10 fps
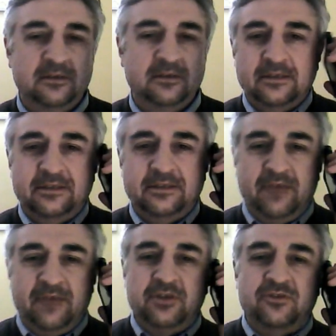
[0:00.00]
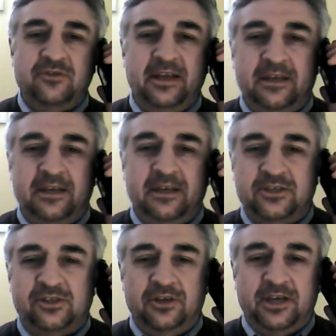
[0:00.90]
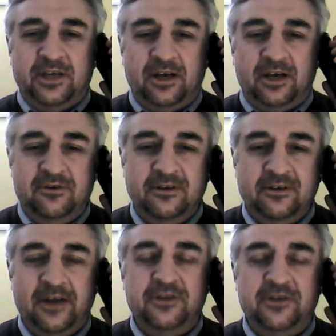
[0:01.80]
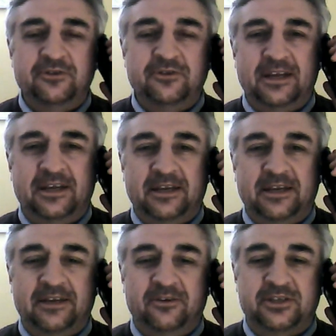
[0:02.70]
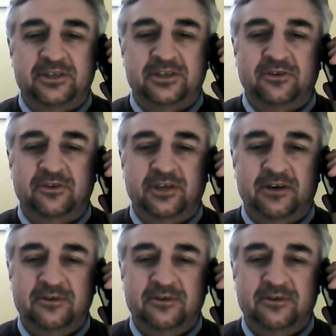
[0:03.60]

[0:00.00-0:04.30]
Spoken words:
Dave, are you trying to get in the studio? Are you trying to get in on the studio?